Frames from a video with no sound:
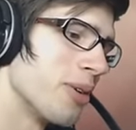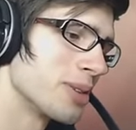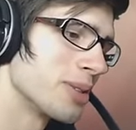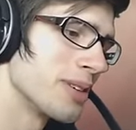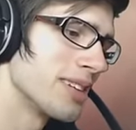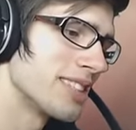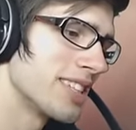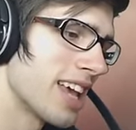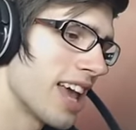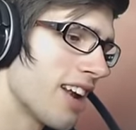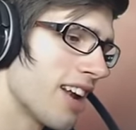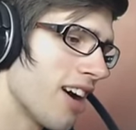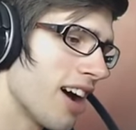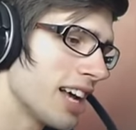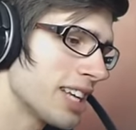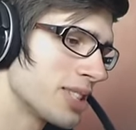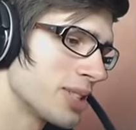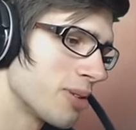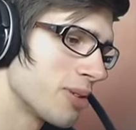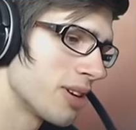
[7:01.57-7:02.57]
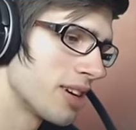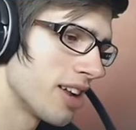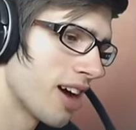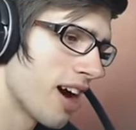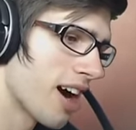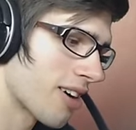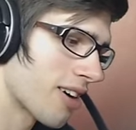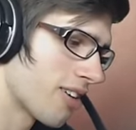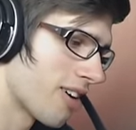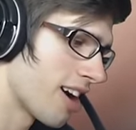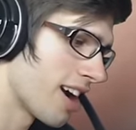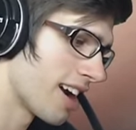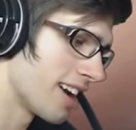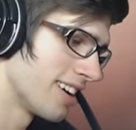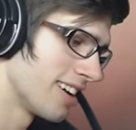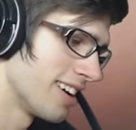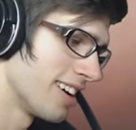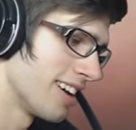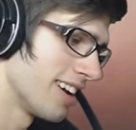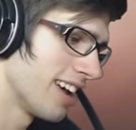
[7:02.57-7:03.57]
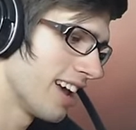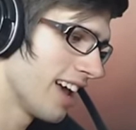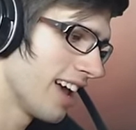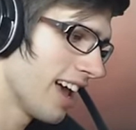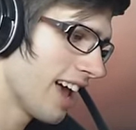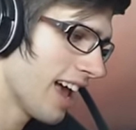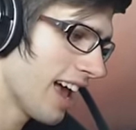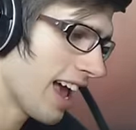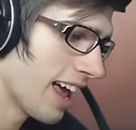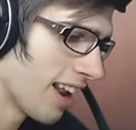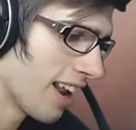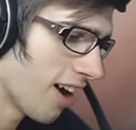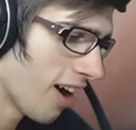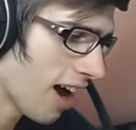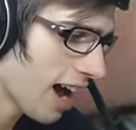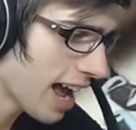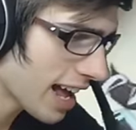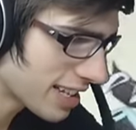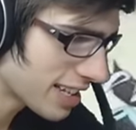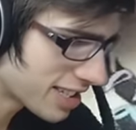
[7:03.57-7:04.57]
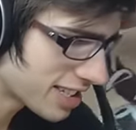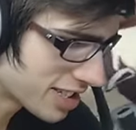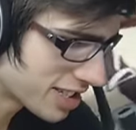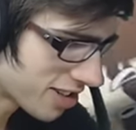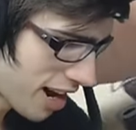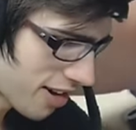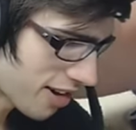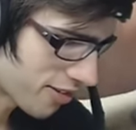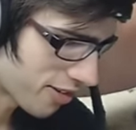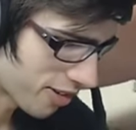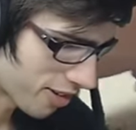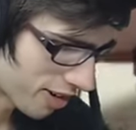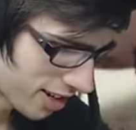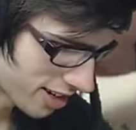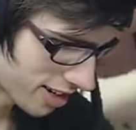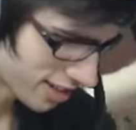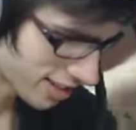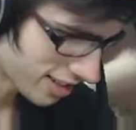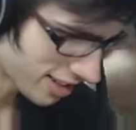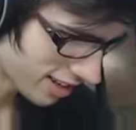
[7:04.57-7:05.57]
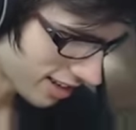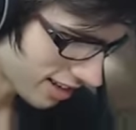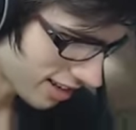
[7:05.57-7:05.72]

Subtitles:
once again, I saw a Darkrai, and I had to trade for it.